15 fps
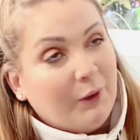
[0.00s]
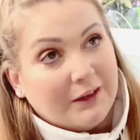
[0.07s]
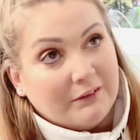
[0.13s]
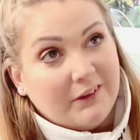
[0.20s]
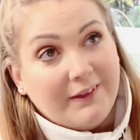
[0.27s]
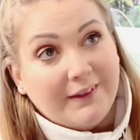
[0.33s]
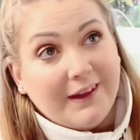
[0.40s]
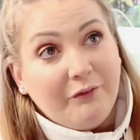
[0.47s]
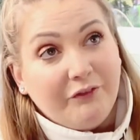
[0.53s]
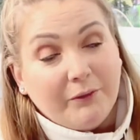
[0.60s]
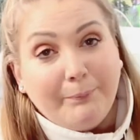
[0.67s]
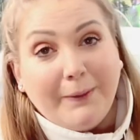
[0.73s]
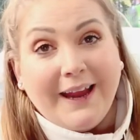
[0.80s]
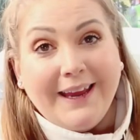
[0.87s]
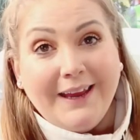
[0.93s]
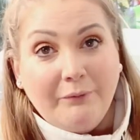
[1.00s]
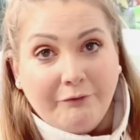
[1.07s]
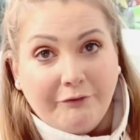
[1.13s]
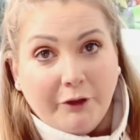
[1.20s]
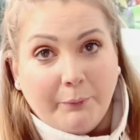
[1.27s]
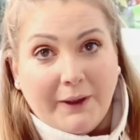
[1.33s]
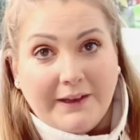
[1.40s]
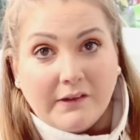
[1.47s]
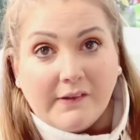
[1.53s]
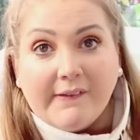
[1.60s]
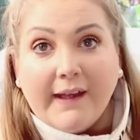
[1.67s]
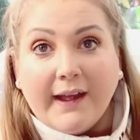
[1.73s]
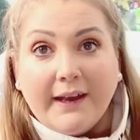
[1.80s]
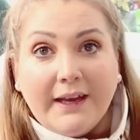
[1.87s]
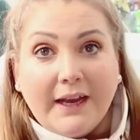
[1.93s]
well, it's gifted by
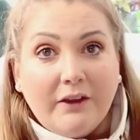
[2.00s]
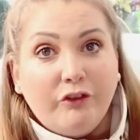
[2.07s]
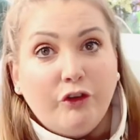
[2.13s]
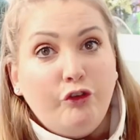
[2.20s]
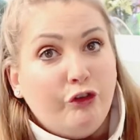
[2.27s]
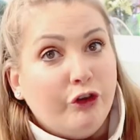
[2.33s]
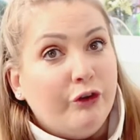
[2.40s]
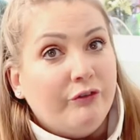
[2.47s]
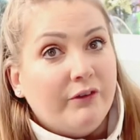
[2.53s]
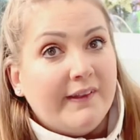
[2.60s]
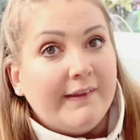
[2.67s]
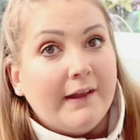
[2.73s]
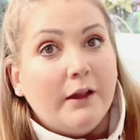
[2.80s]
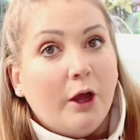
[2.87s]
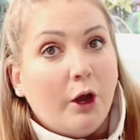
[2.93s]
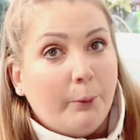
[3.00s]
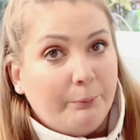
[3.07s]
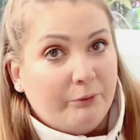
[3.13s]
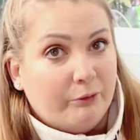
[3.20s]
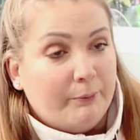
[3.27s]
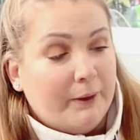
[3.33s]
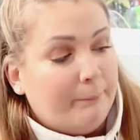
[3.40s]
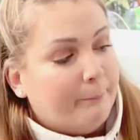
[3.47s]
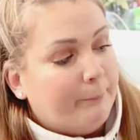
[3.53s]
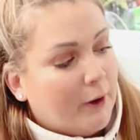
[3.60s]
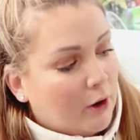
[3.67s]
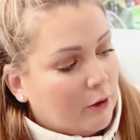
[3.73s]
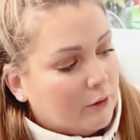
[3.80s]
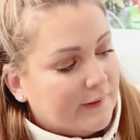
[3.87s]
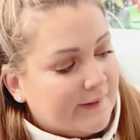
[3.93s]
influencer, and it is a Duracell Optimum
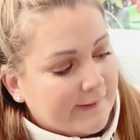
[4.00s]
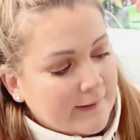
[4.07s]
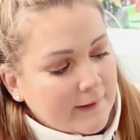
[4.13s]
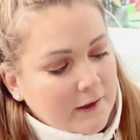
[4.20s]
box.